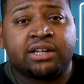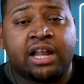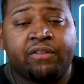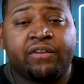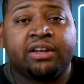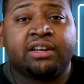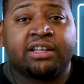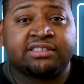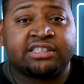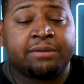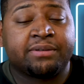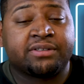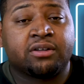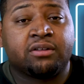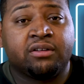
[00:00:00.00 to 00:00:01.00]
I think Nick
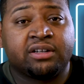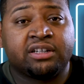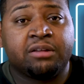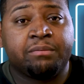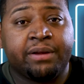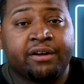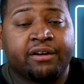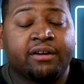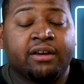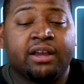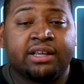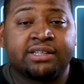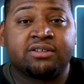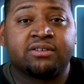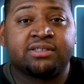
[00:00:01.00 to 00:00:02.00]
Saban's going to look in the mirror and
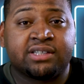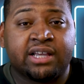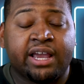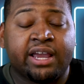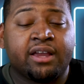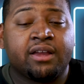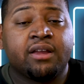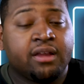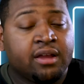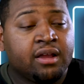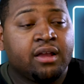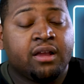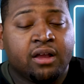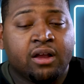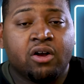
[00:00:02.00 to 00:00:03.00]
he's going to say,
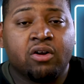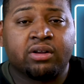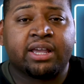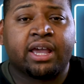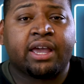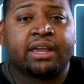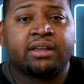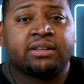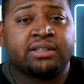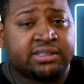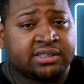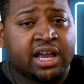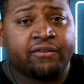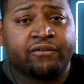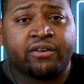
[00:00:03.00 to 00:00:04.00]
okay, it's
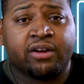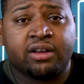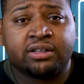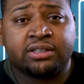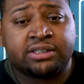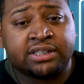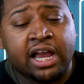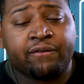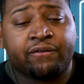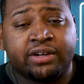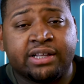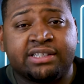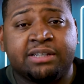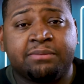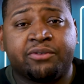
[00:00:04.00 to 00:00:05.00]
time for the
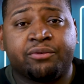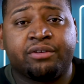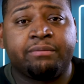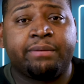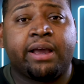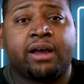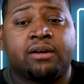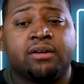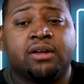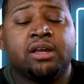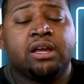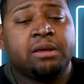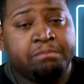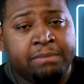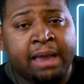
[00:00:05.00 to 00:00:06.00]
team to rebound.
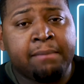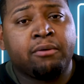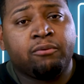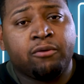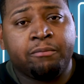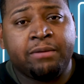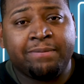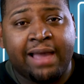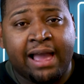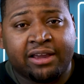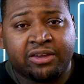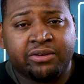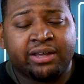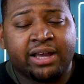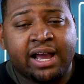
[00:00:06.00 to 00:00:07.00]
Bama will be back,
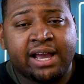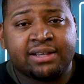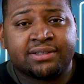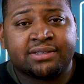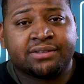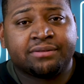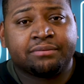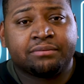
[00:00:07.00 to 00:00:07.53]
you guys.